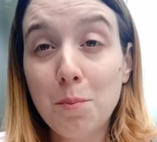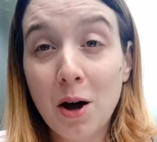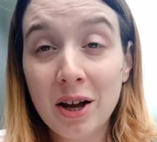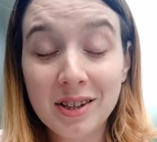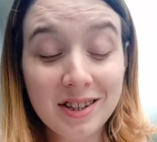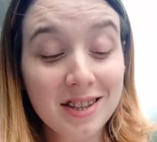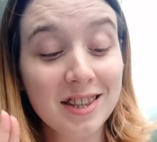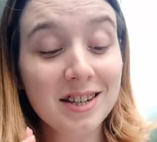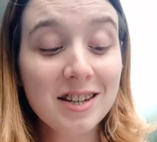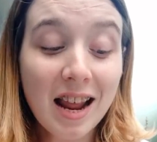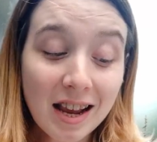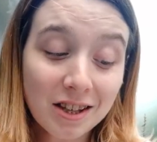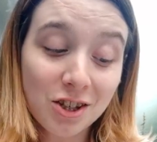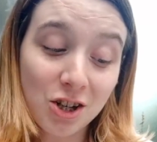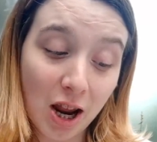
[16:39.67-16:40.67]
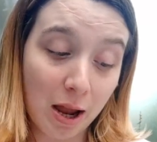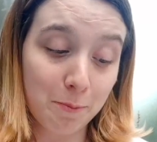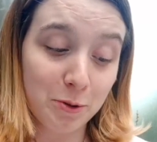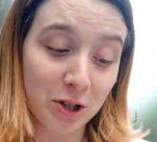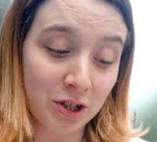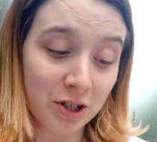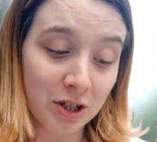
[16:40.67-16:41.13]
But the next
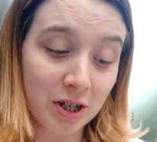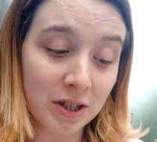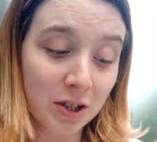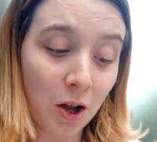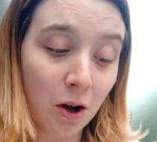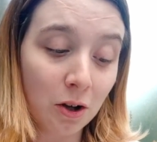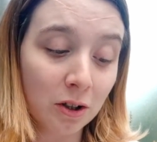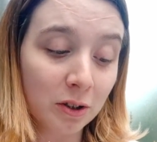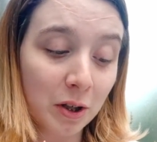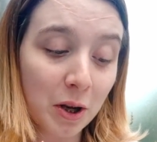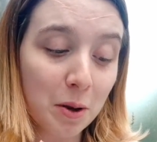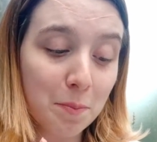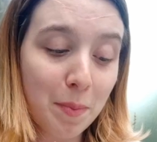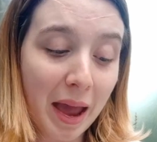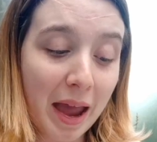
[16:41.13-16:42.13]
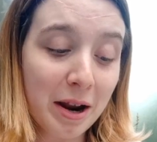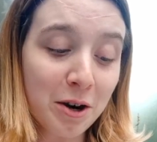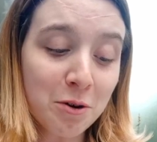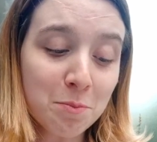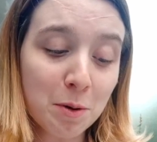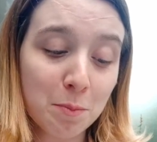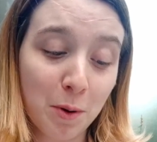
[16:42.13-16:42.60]
chapter is called
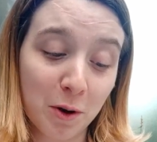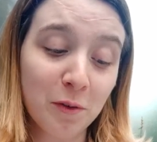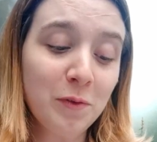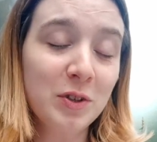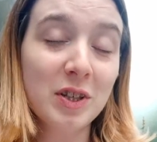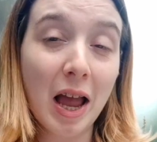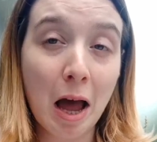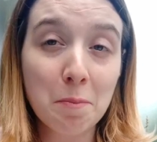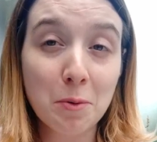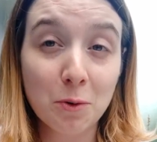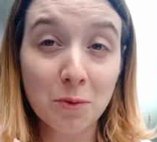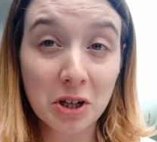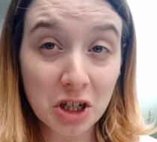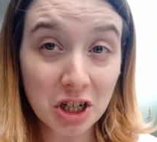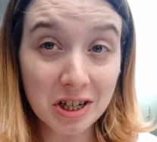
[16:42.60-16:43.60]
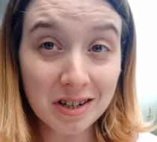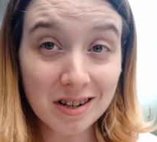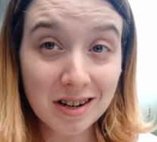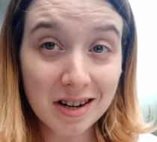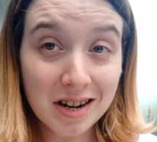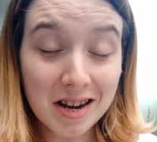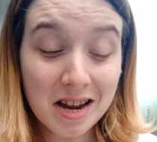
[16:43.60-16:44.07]
Père Mabeuf's
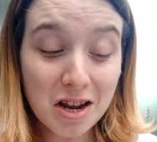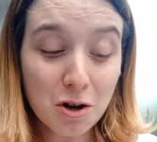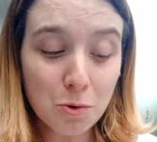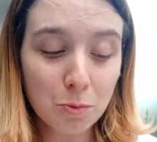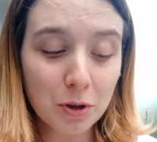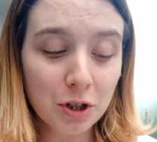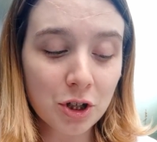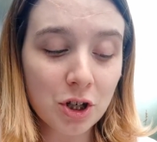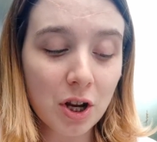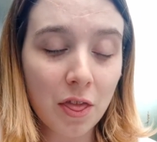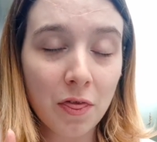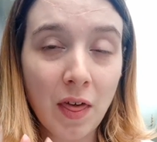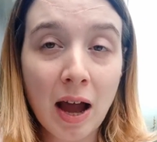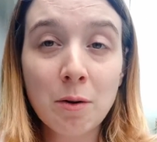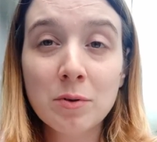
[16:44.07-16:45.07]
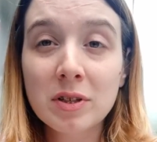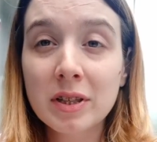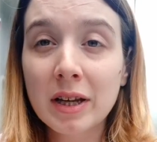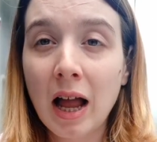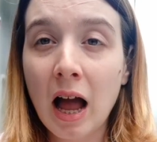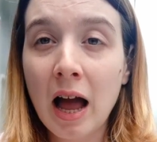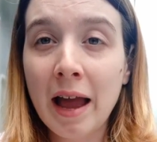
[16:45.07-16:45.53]
Apparition, which that was the
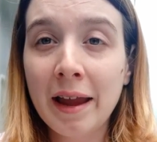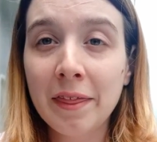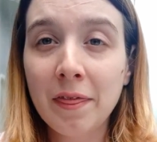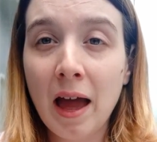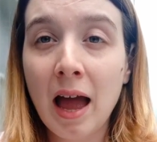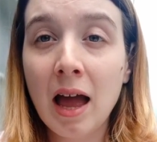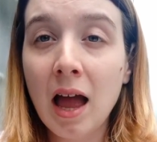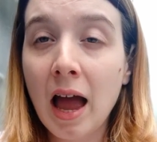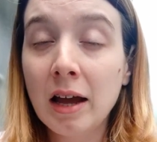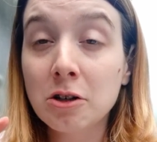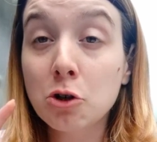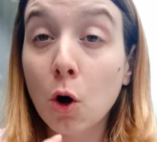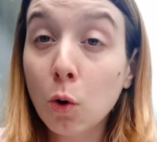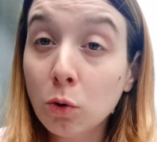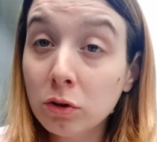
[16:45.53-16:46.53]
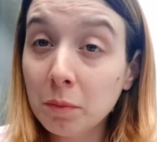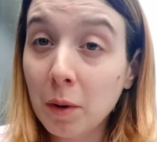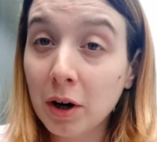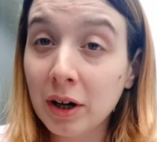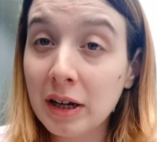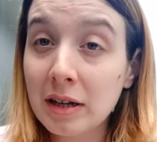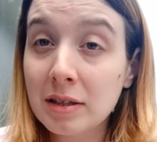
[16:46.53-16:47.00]
guy that had told
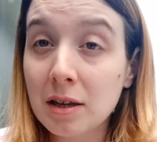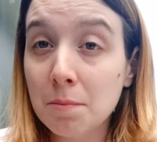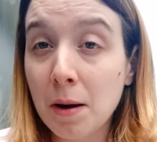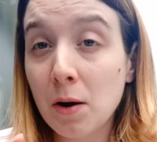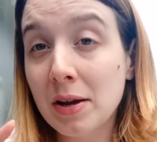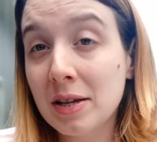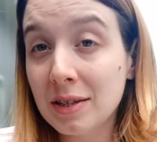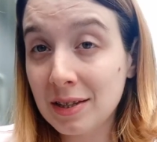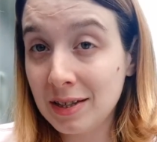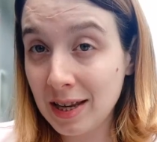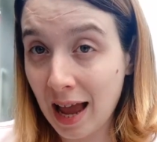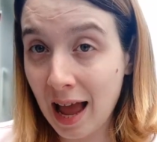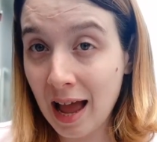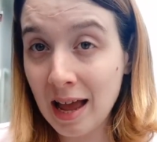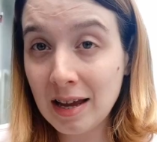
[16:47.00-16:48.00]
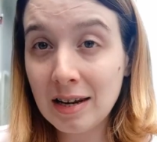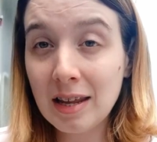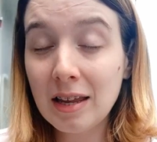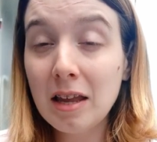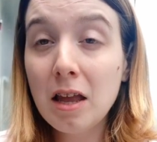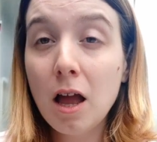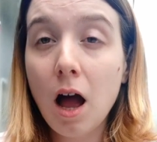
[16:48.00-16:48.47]
Marius about his dad
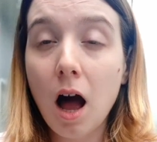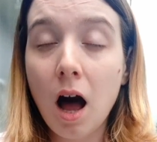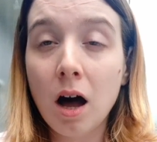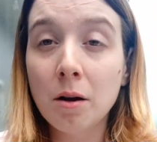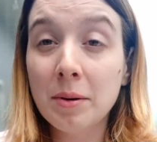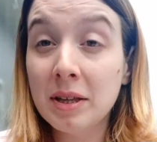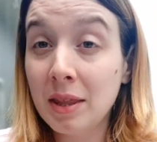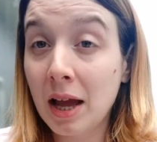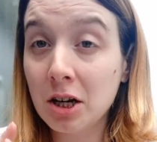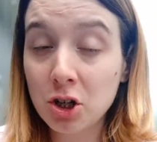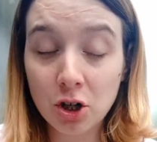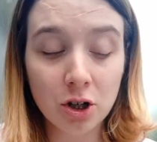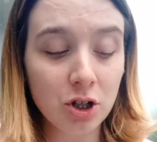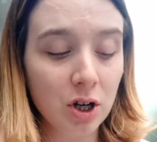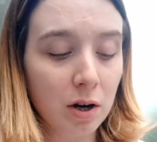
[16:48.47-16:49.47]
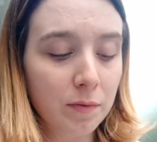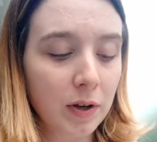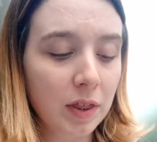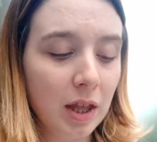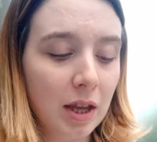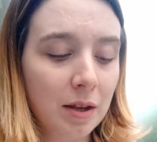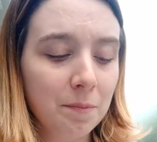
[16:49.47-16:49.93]
in that church and
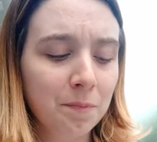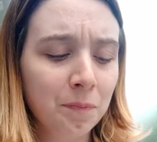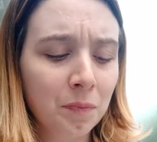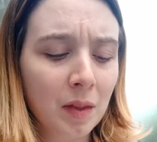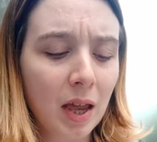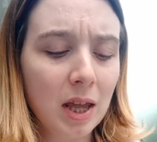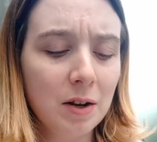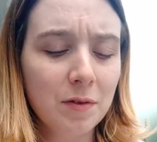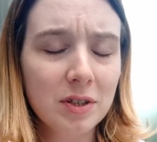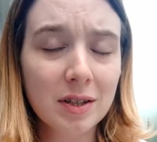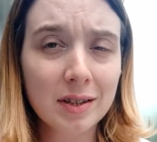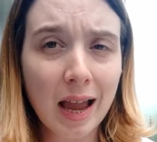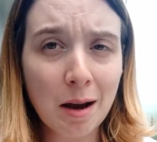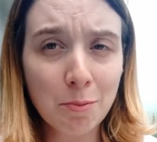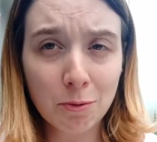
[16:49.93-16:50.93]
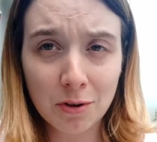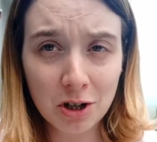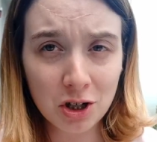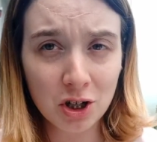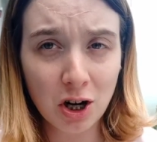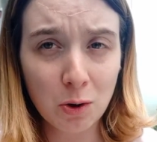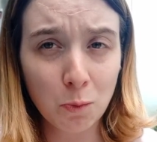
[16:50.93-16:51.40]
everything. And if it says
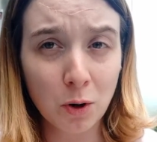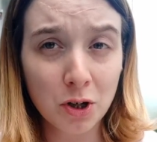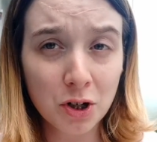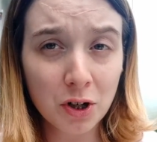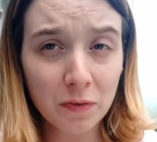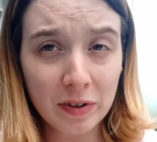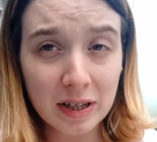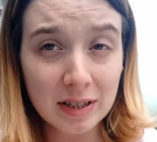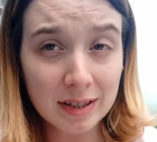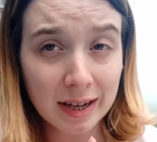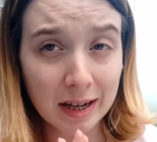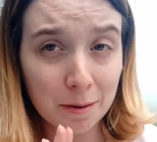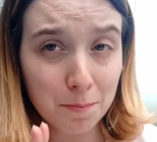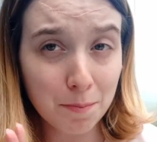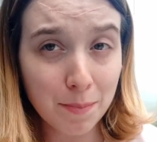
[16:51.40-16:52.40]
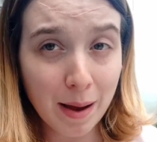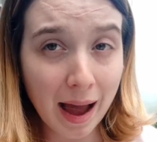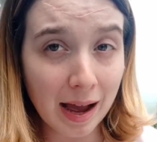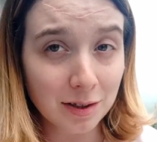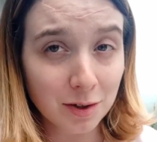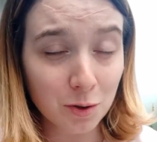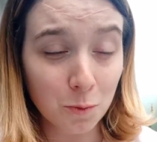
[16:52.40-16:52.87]
apparition, I wonder if he's like
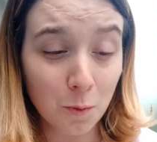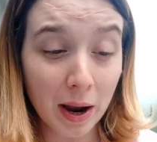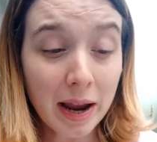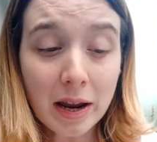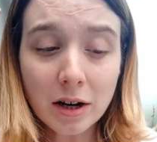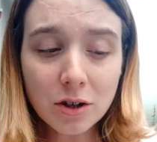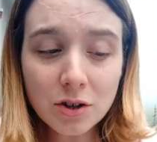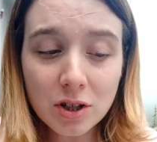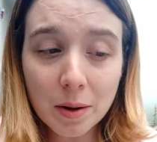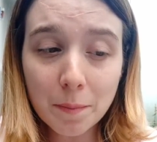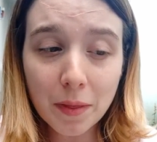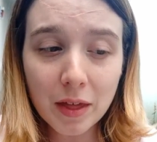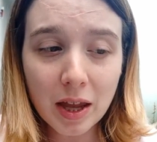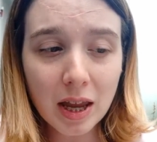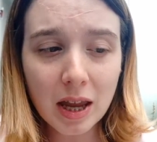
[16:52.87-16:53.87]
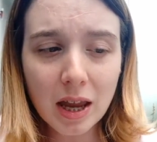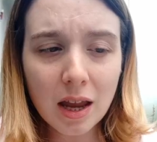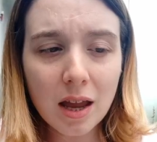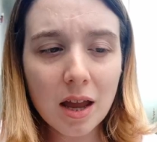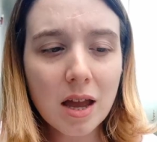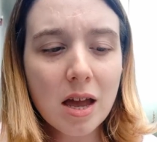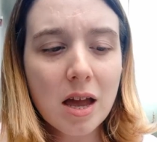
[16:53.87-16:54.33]
passed away or something.